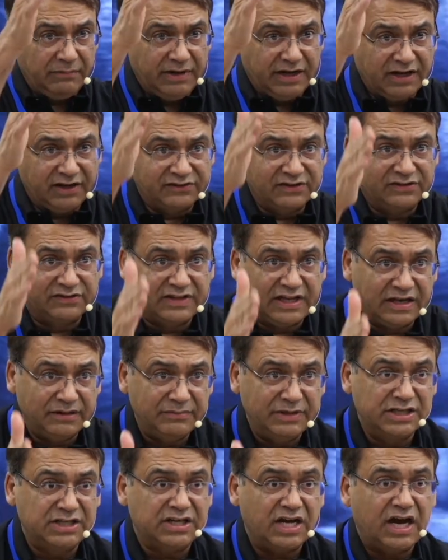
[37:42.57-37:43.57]
because it's going to
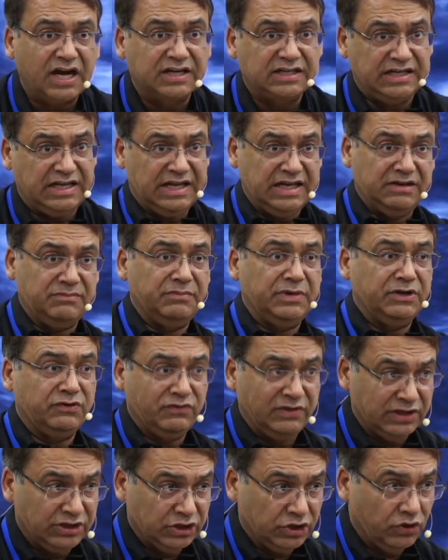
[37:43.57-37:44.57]
be tucked in
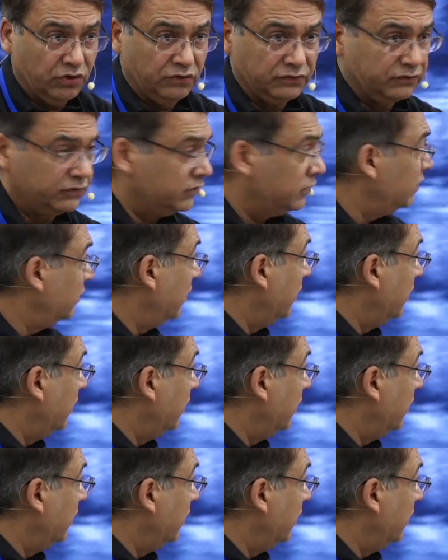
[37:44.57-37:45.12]
between those.